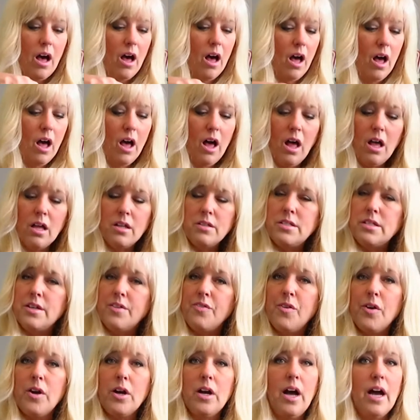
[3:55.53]
all
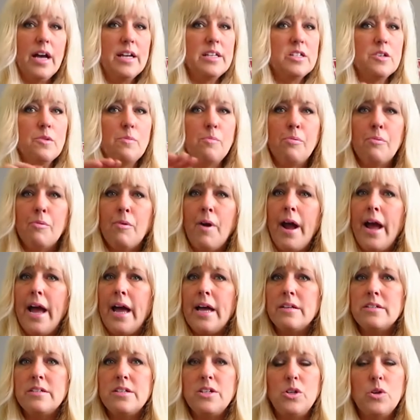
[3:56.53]
different kinds of
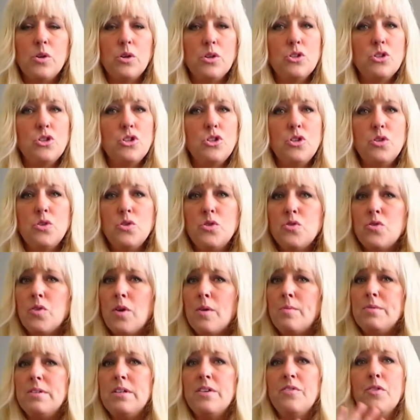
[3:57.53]
brands that you can choose
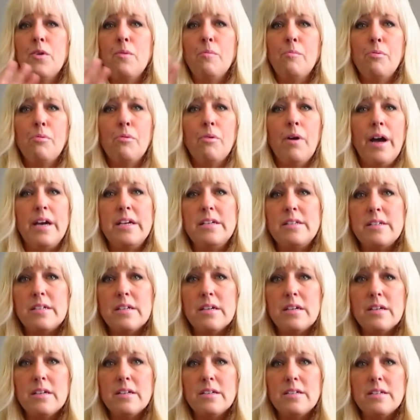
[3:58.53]
from, different
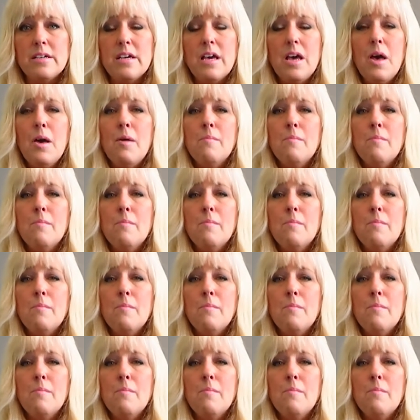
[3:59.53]
prices.